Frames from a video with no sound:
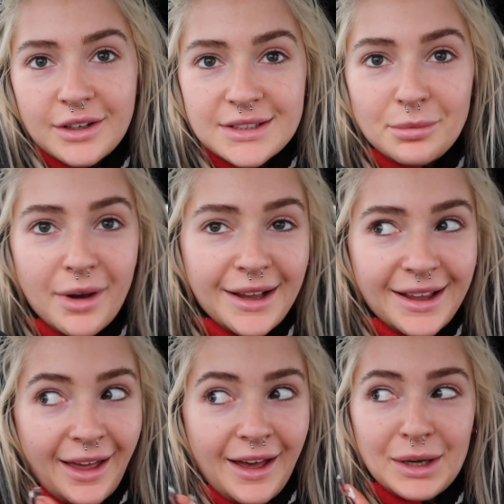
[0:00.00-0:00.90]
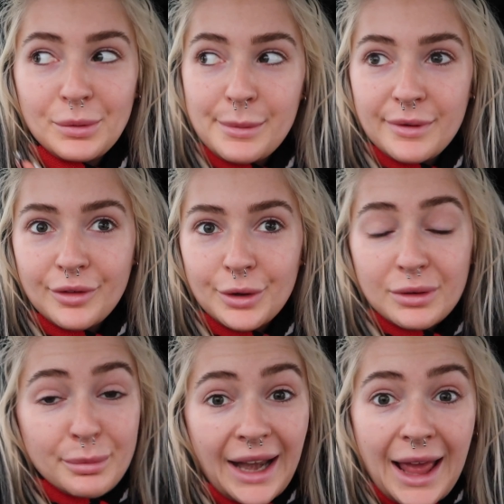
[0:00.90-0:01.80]
because I'm like, I don't want to be
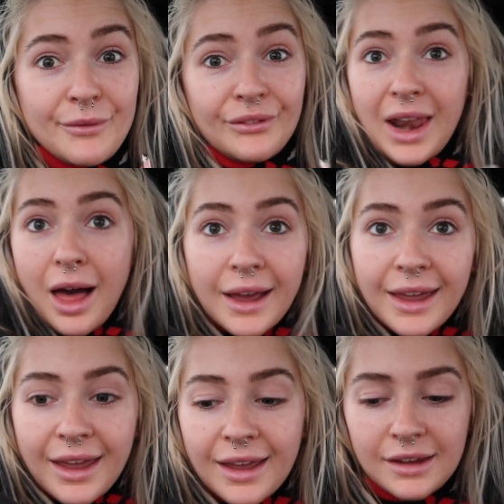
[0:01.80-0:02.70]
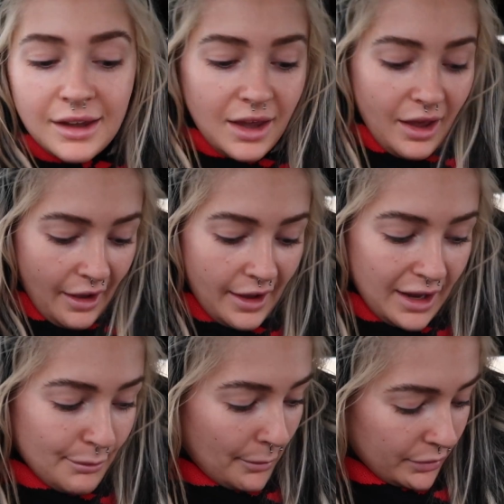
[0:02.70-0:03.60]
rude, but I'm vlogging.
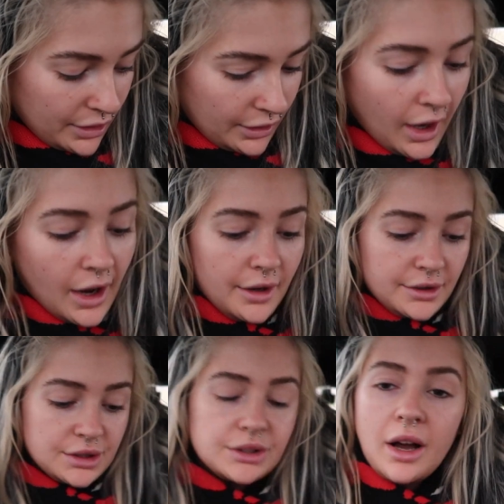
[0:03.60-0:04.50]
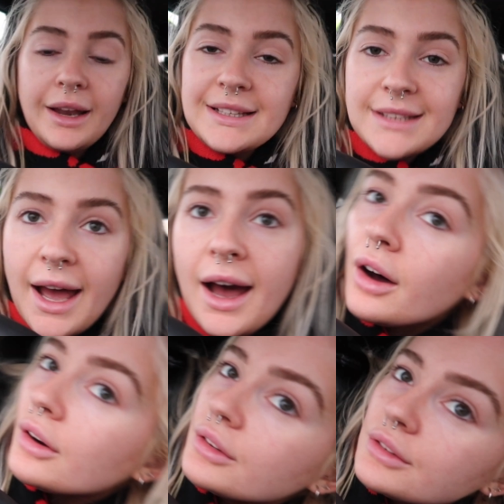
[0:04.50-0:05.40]
Um, I'm gonna go to Charlie's
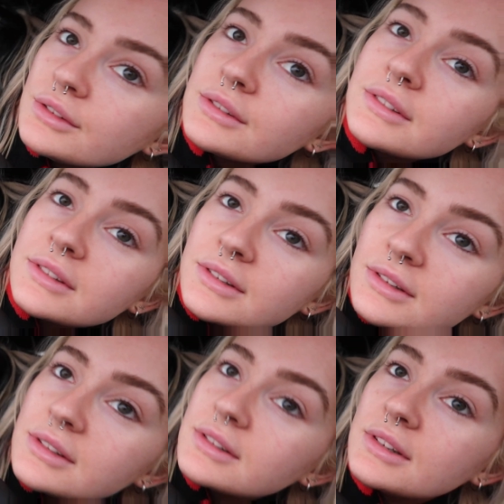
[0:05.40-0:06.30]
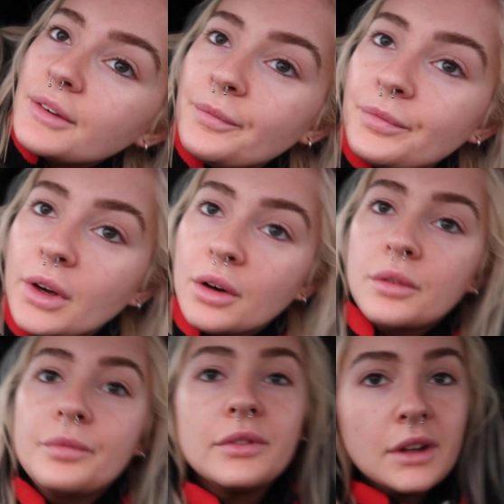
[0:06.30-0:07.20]
house.
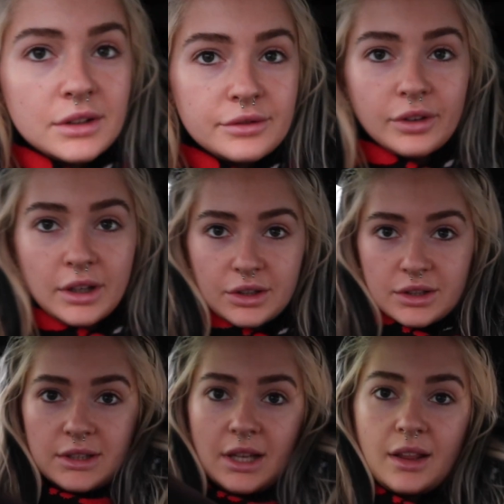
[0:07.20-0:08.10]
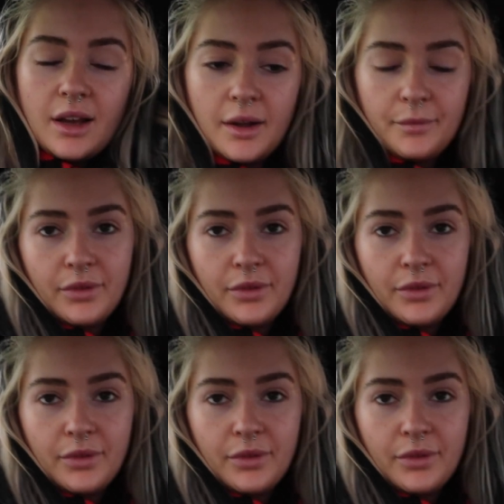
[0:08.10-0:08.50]
Oh, I'm sorry, just seen that.